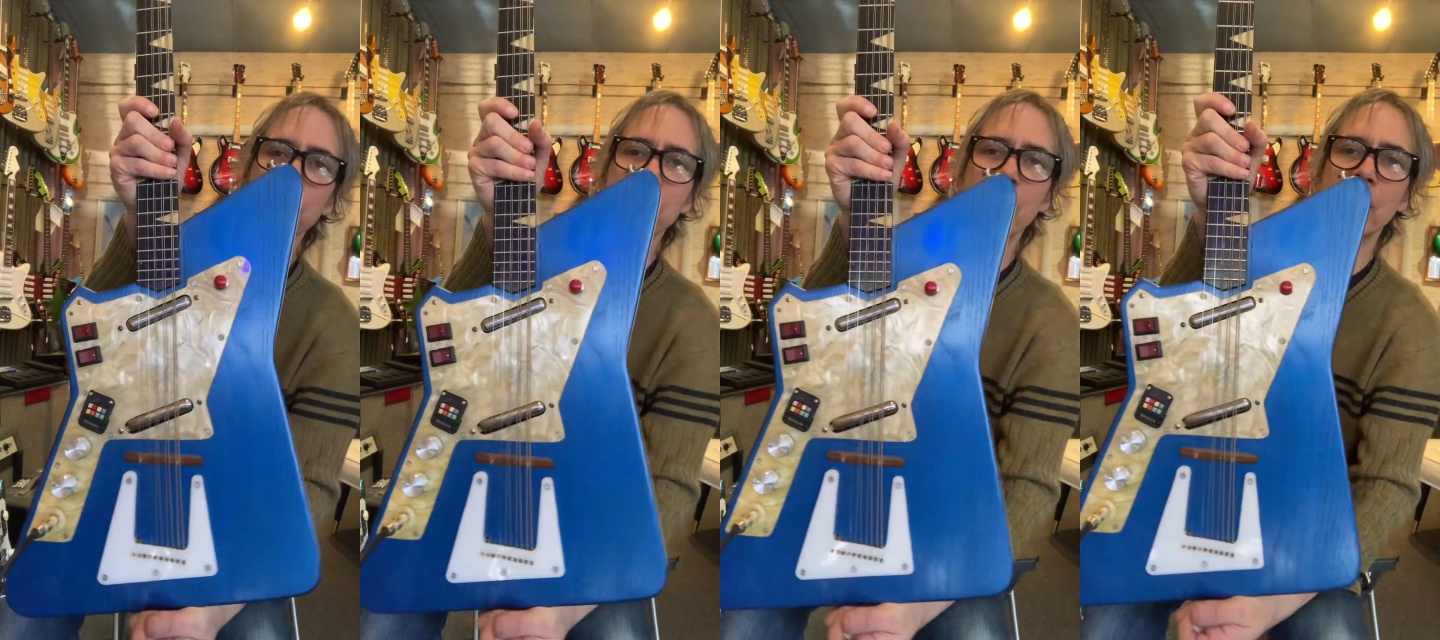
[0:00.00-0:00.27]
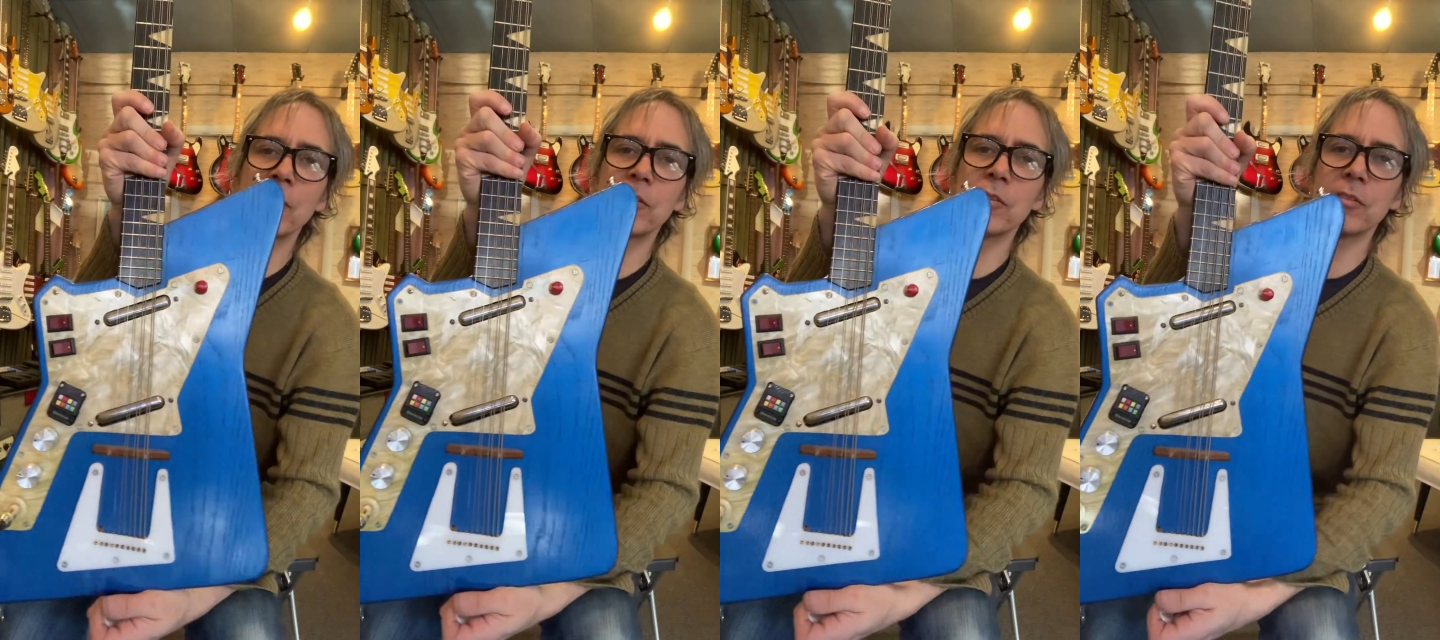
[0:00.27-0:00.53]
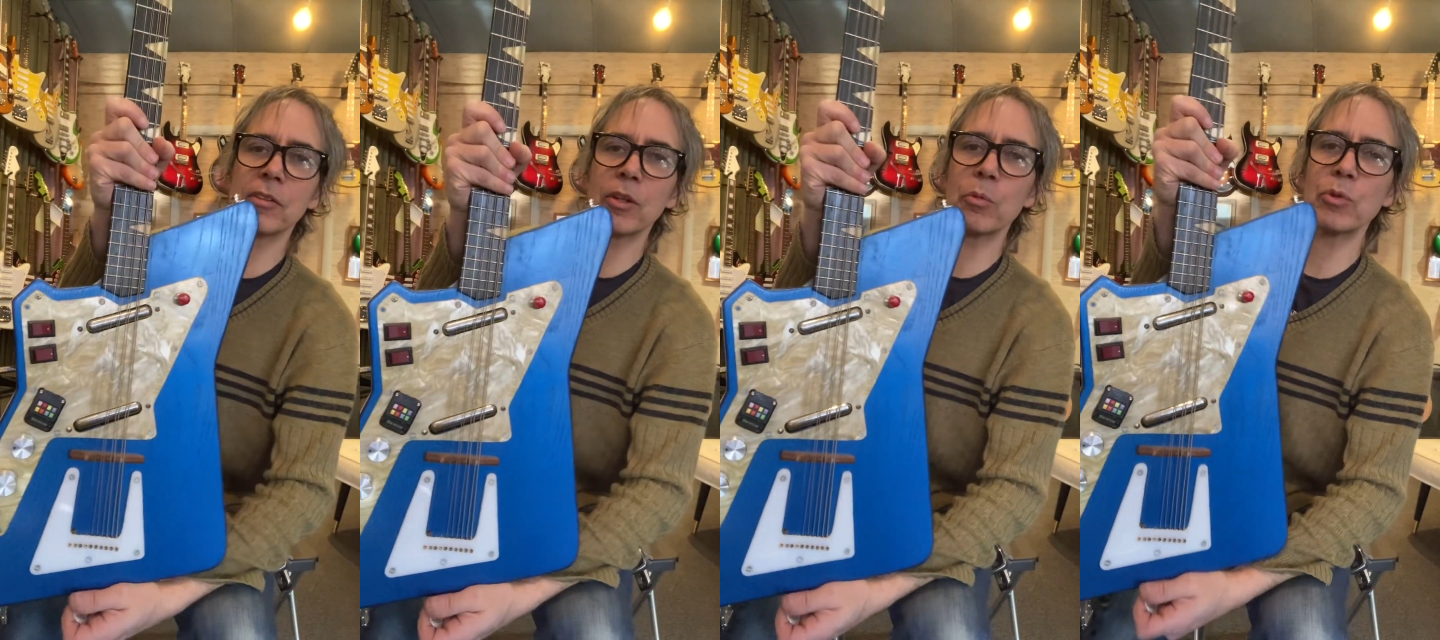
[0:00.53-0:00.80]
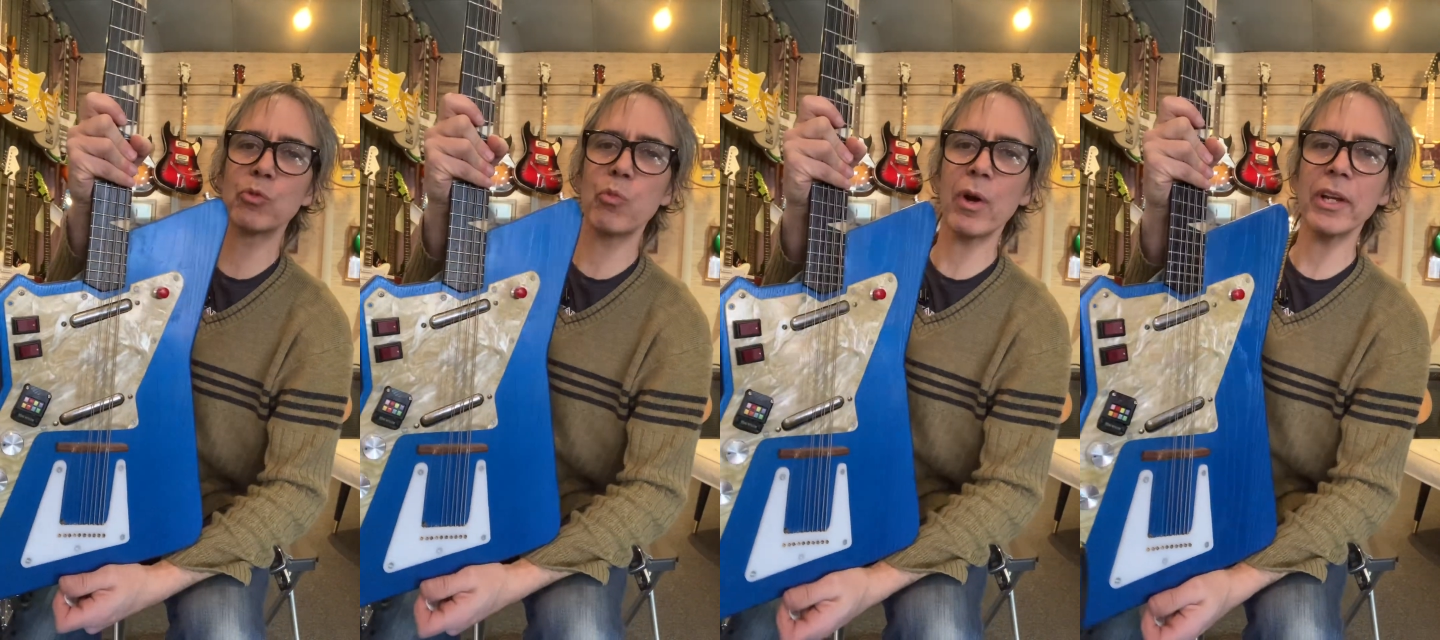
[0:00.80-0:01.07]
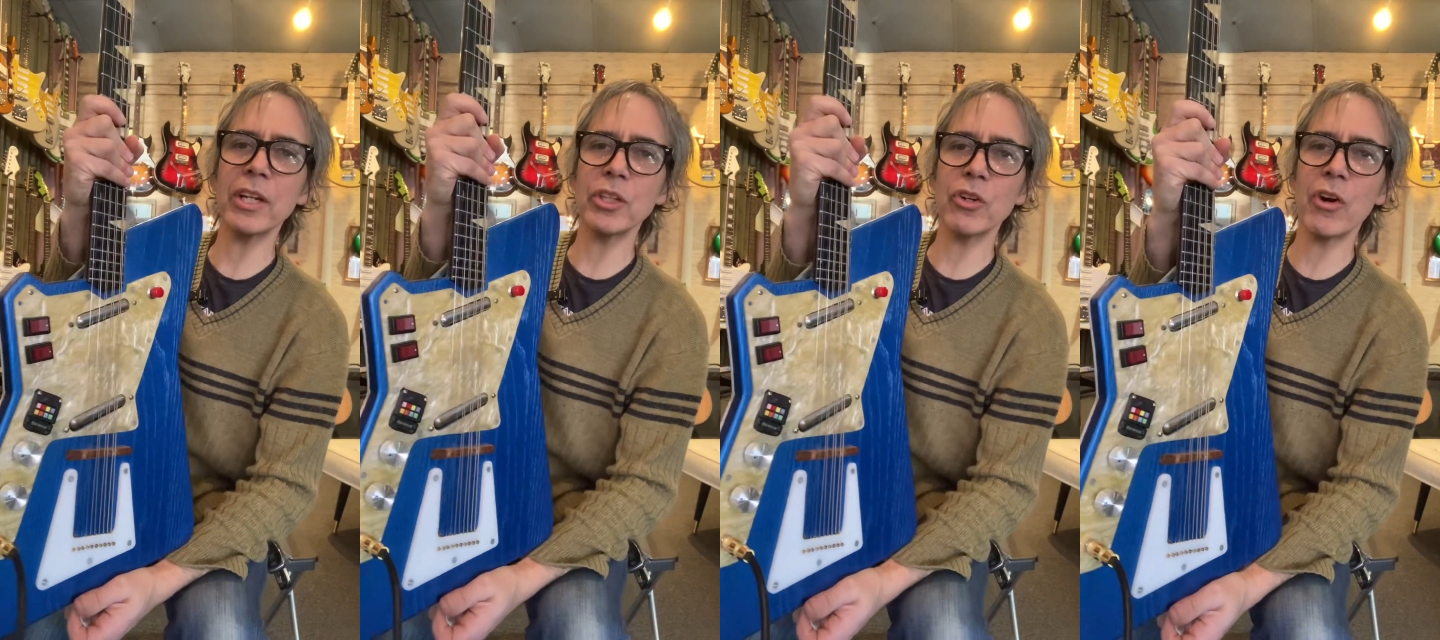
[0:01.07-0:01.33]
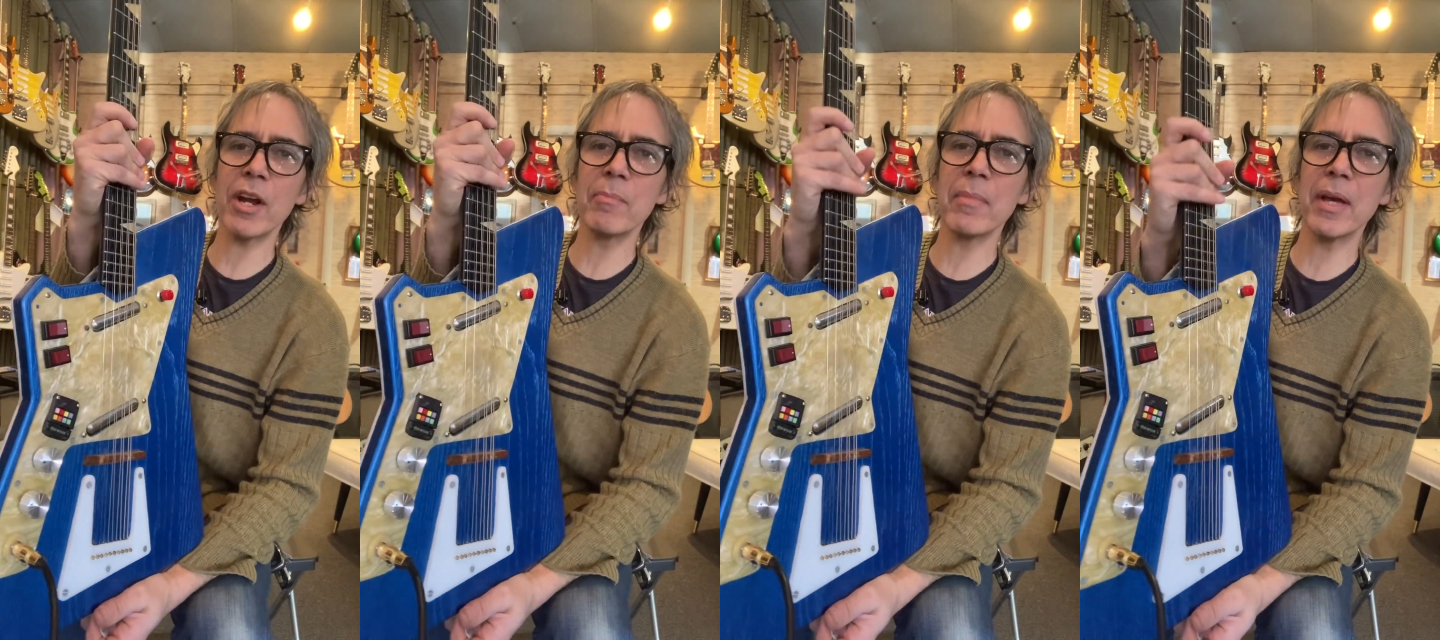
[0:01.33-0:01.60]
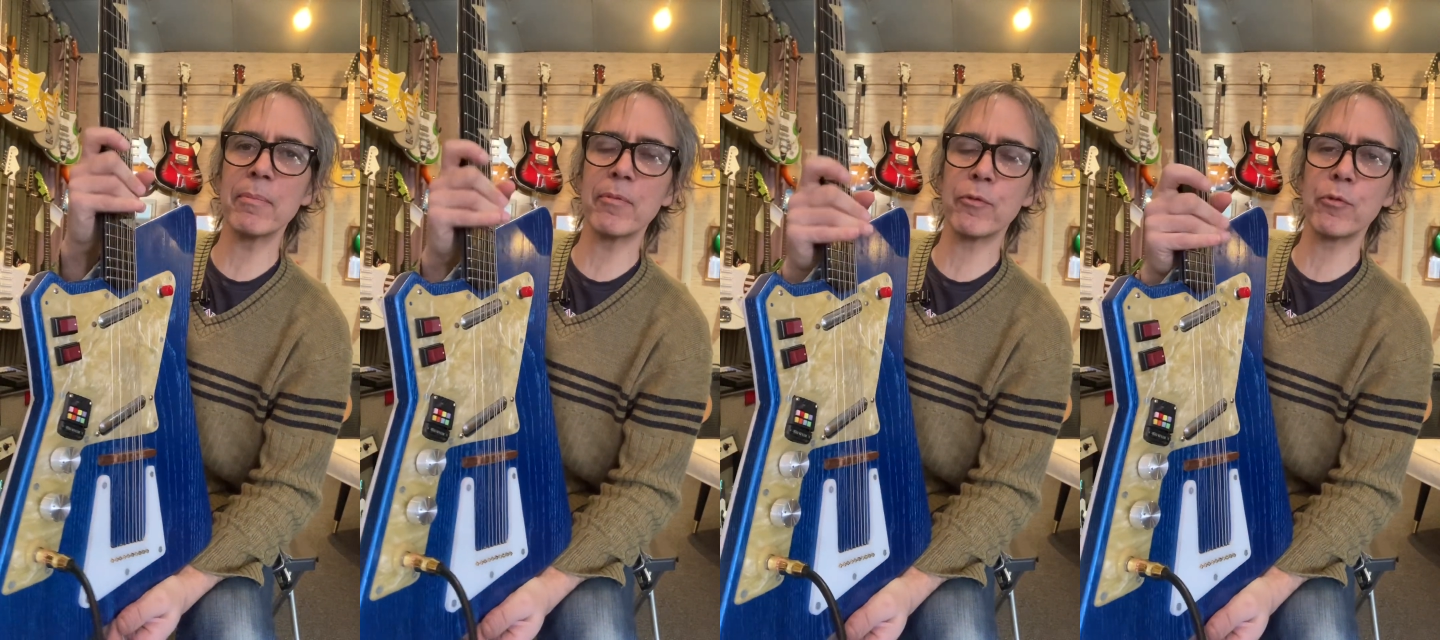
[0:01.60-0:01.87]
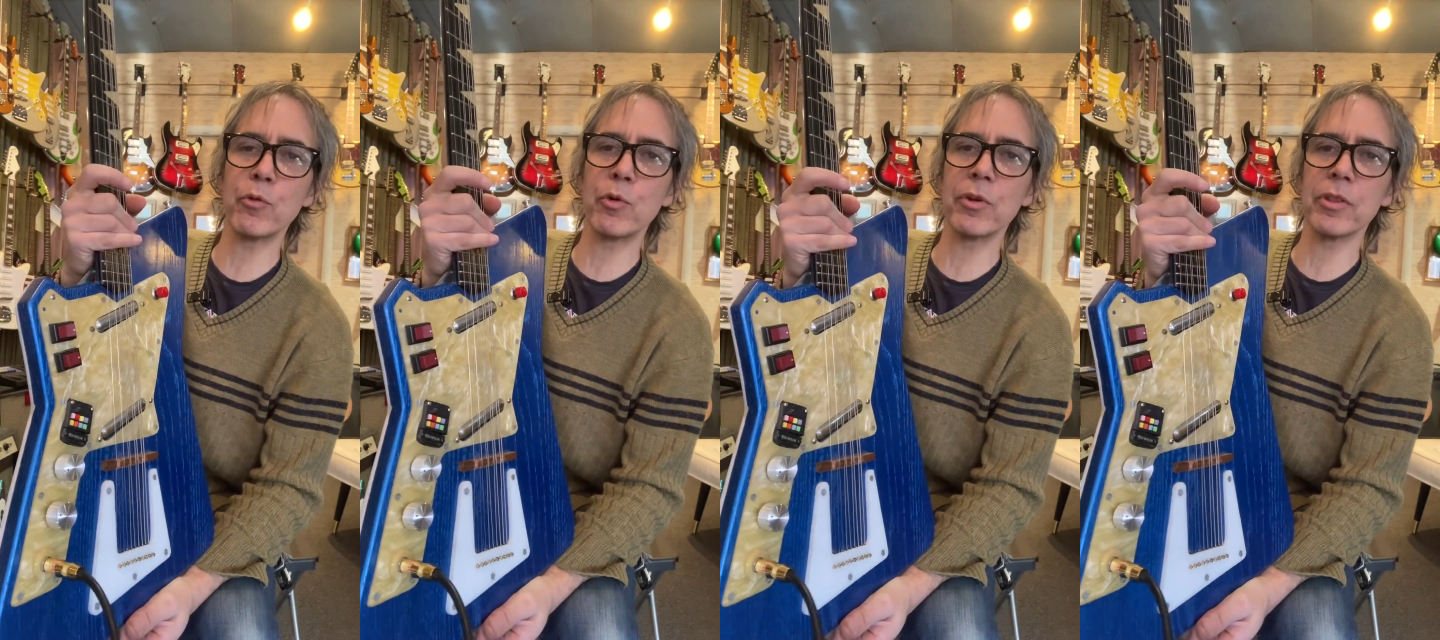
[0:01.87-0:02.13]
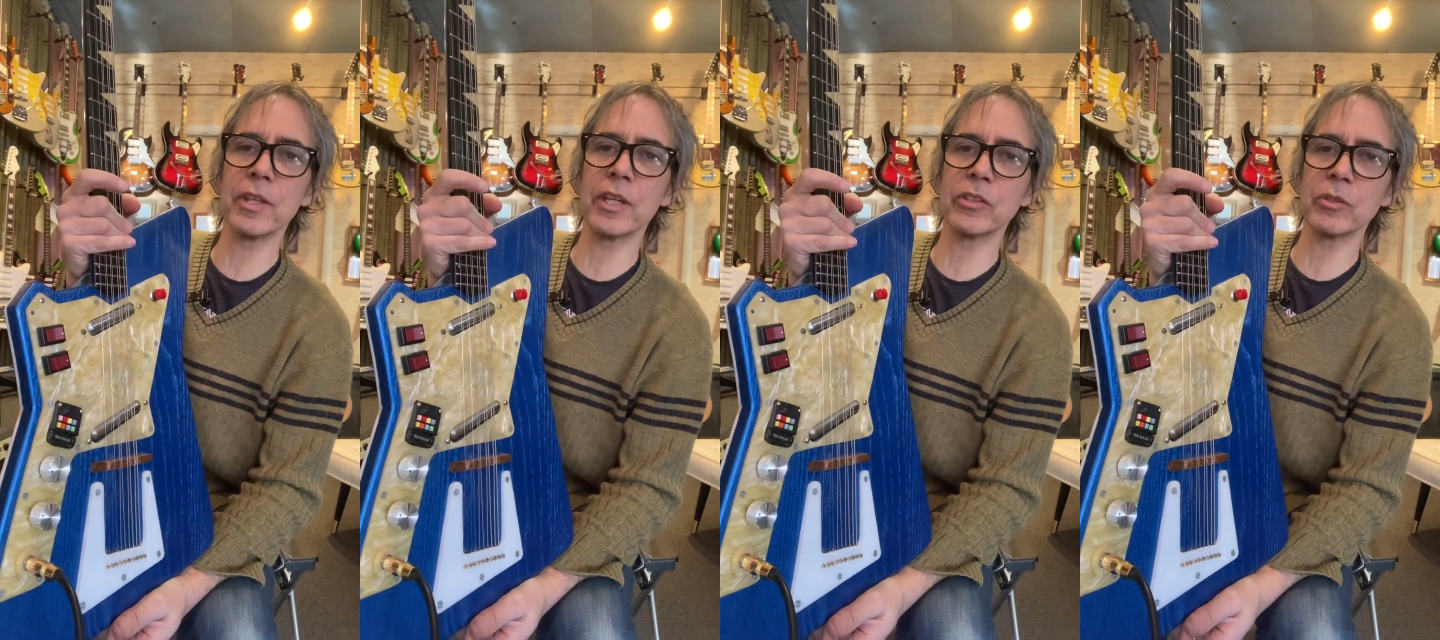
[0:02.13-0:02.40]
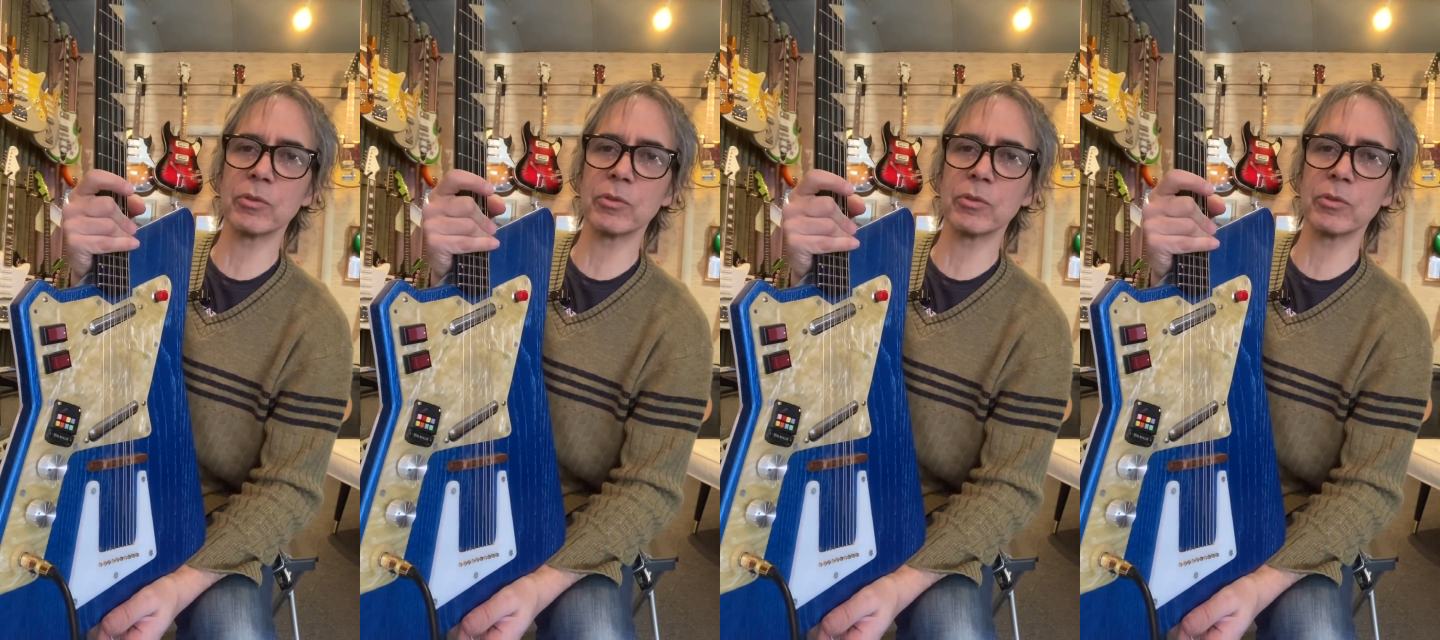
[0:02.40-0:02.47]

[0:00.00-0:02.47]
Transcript: Now, there was one guitar I made before this.